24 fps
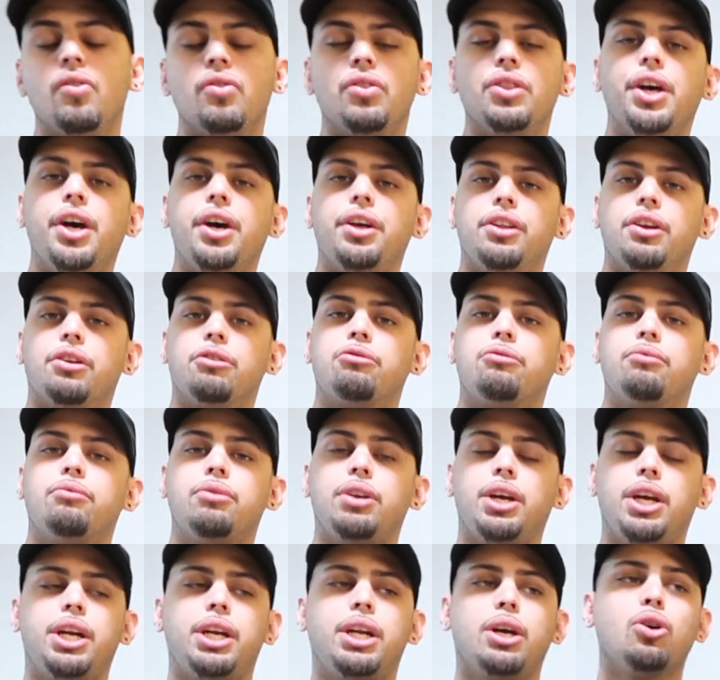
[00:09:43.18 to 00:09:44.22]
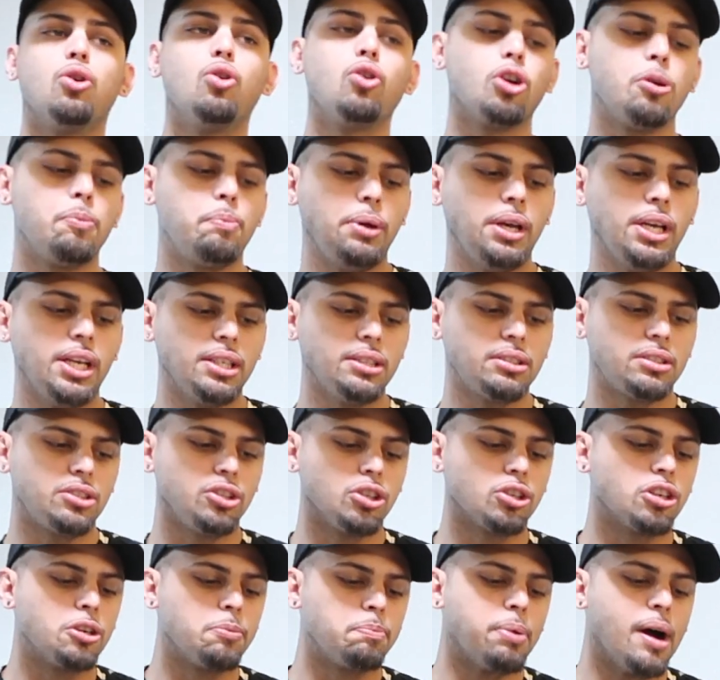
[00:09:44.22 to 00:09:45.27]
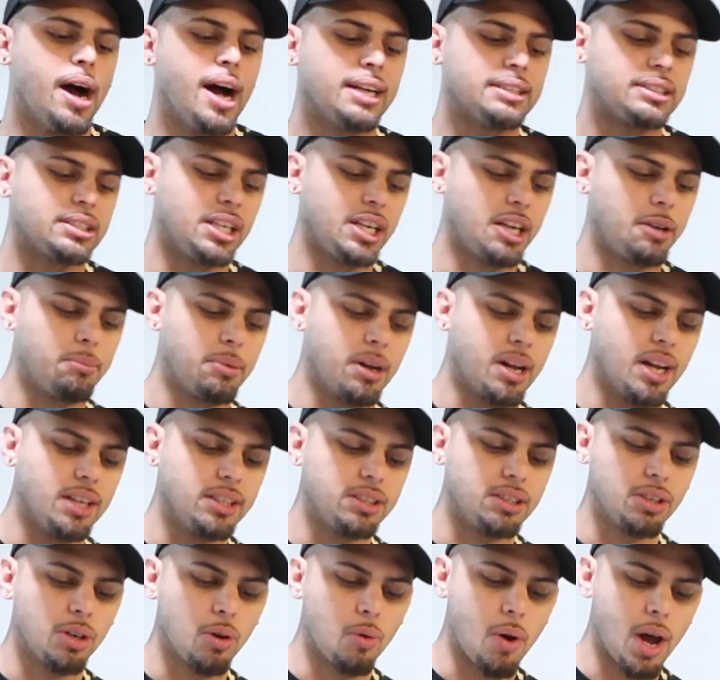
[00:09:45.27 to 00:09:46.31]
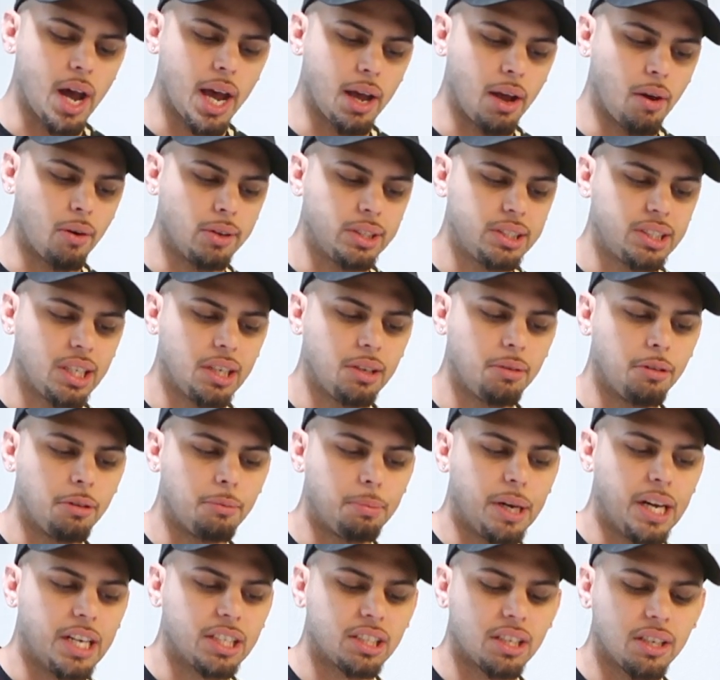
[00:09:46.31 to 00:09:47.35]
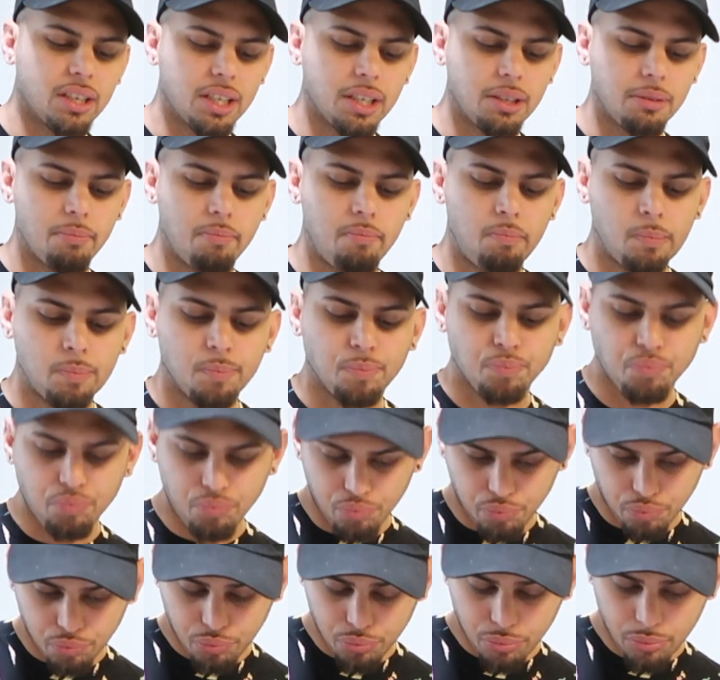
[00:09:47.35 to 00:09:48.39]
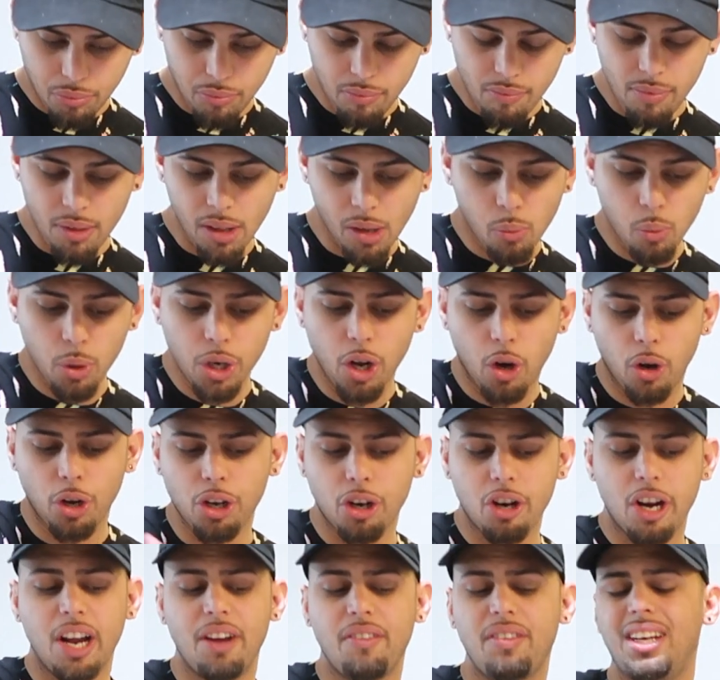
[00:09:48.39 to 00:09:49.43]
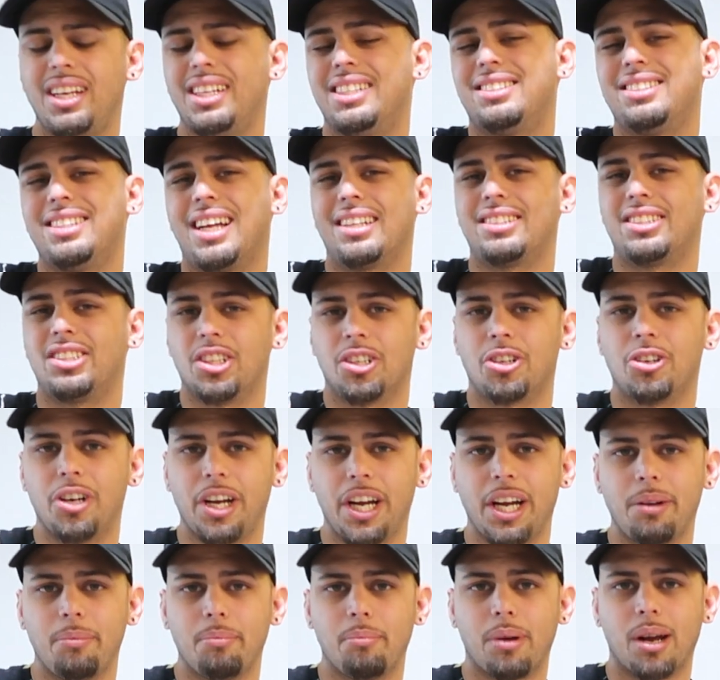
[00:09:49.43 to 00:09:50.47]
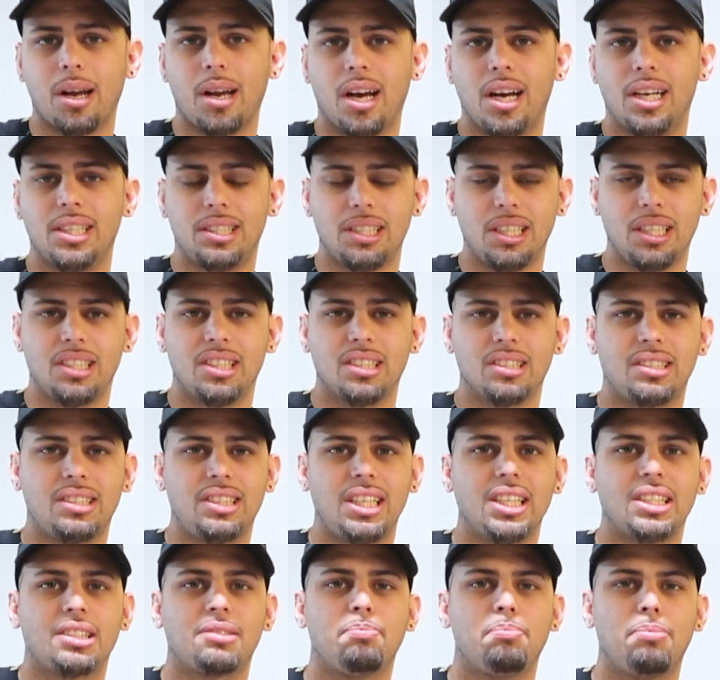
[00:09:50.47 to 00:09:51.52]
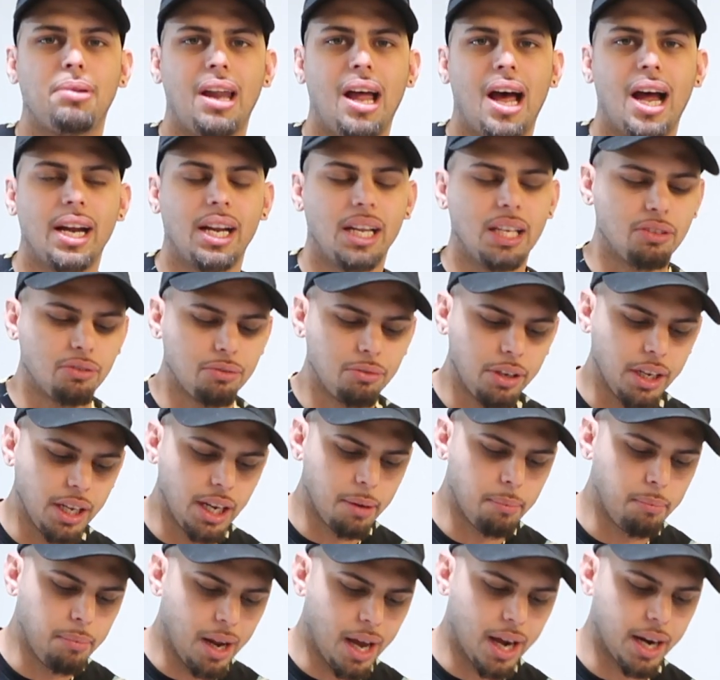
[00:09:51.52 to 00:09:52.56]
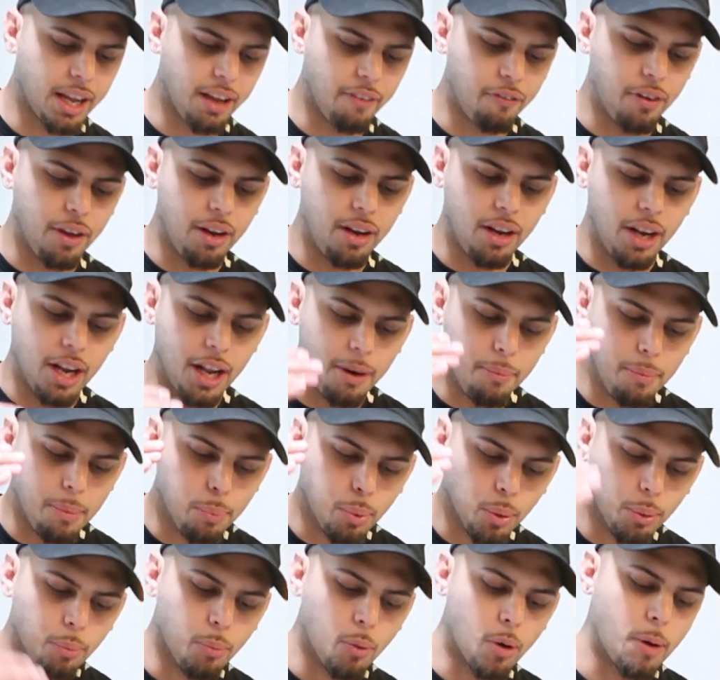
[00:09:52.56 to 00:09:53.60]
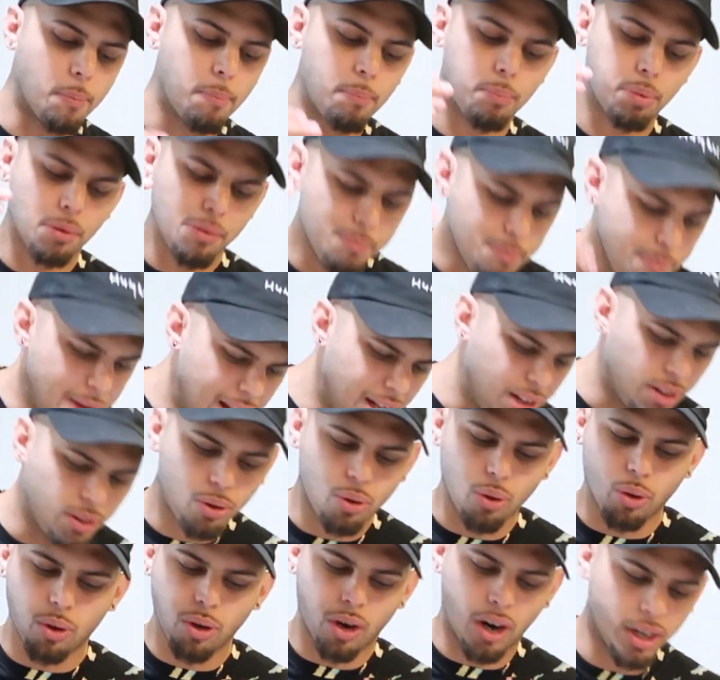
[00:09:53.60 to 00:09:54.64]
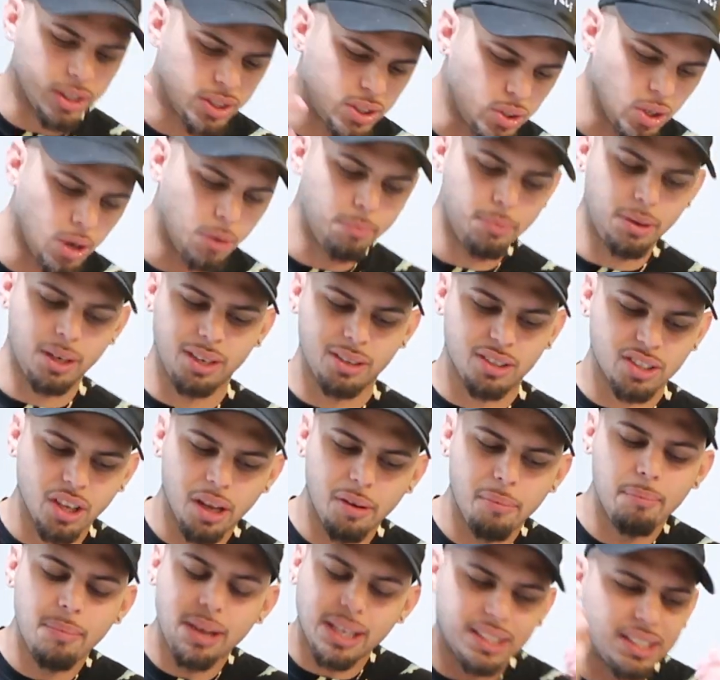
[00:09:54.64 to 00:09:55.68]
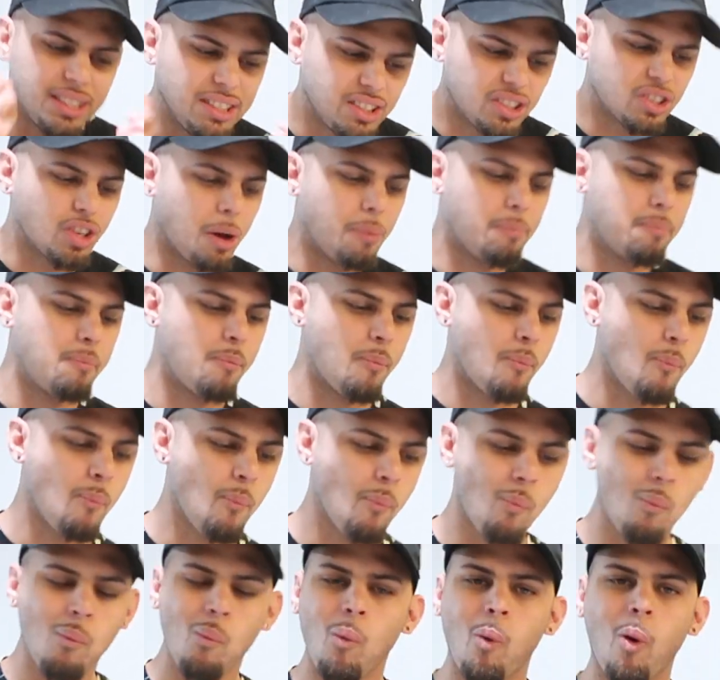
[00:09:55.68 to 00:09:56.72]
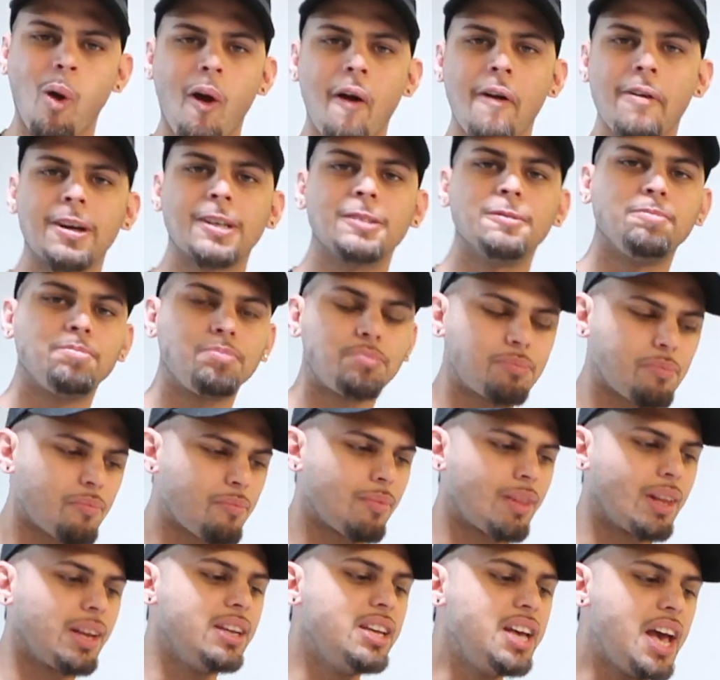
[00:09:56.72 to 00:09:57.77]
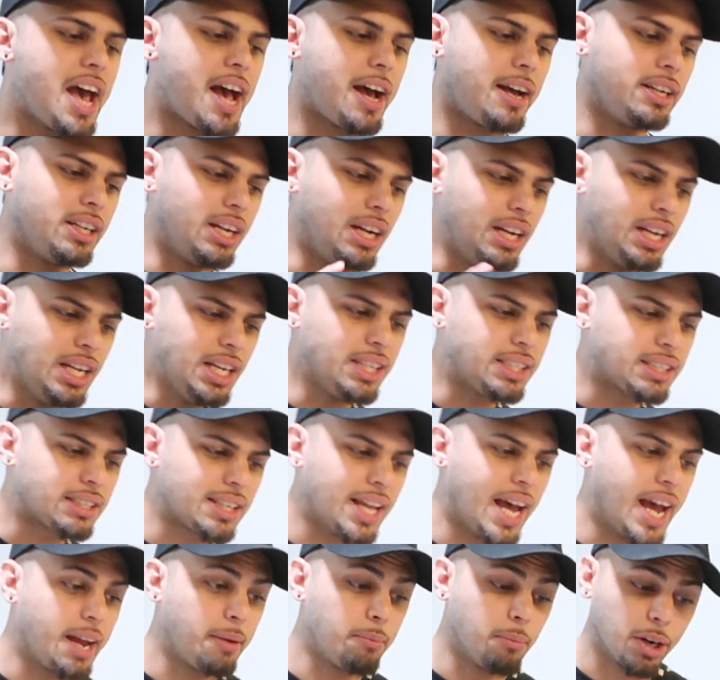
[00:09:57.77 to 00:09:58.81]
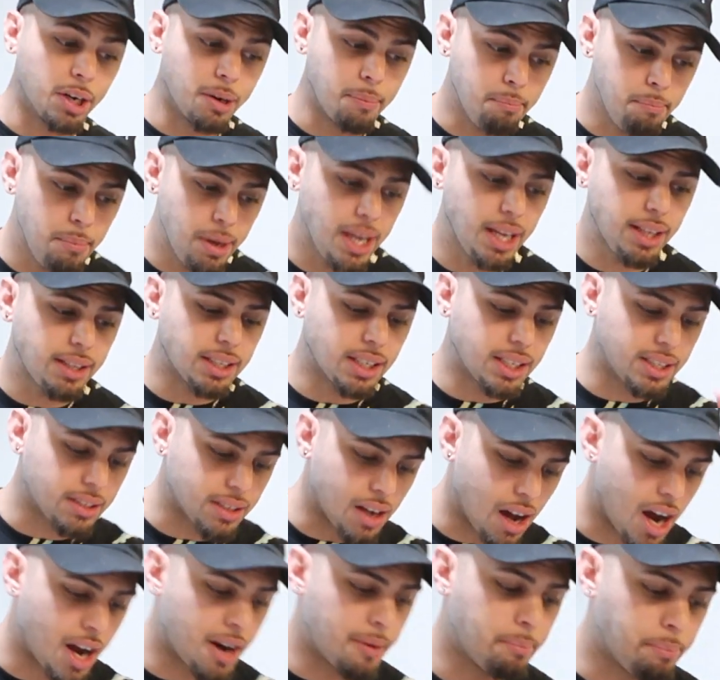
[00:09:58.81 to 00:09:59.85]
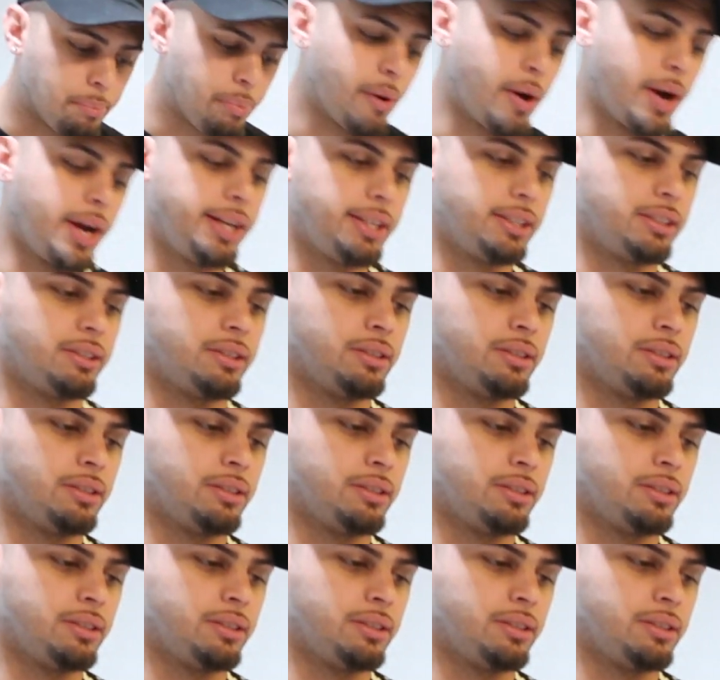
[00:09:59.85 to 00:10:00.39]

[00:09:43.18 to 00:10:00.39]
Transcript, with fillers: The Gungo Peas, you could pass on it because you know why? I would say you pass on it Without the gravy, it's not so great. Yeah. It just tastes bland. It's really bland. If it didn't put more pimento or something. Yeah, the gungo peas is the least. Yeah, the least like, but the meat is on point.